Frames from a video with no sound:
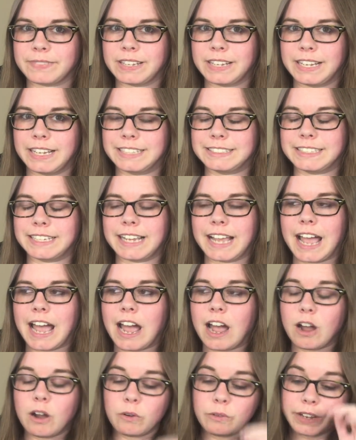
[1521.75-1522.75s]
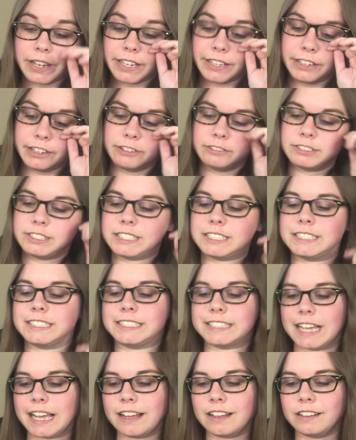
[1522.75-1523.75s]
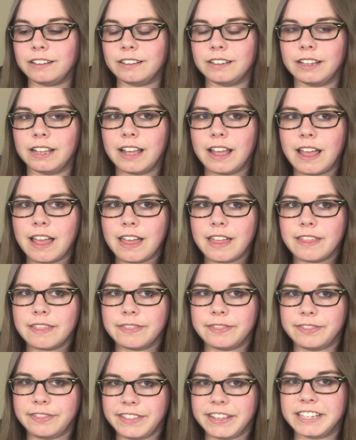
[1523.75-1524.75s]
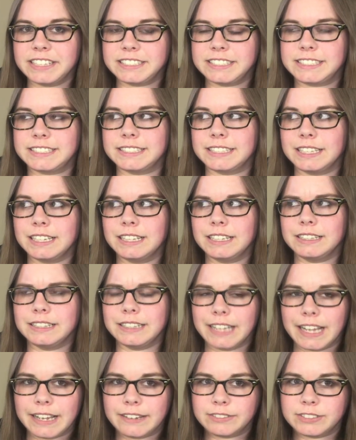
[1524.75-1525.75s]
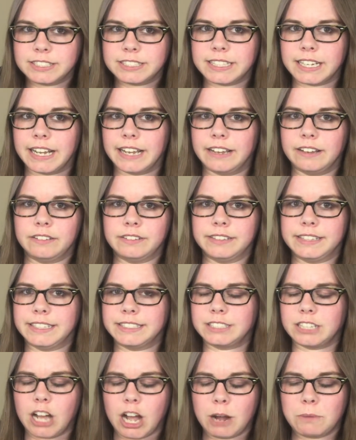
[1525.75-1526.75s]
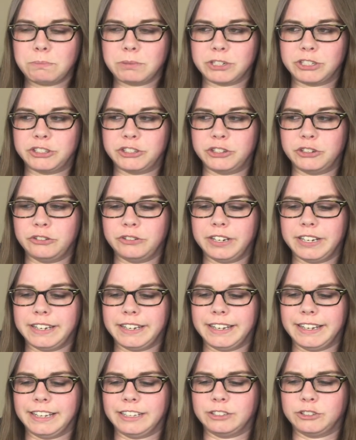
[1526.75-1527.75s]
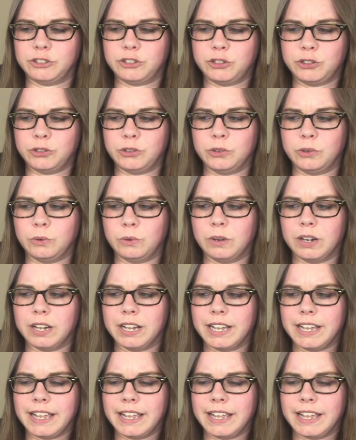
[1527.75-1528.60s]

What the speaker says: It's like, how can you sell this lifestyle, this opportunity to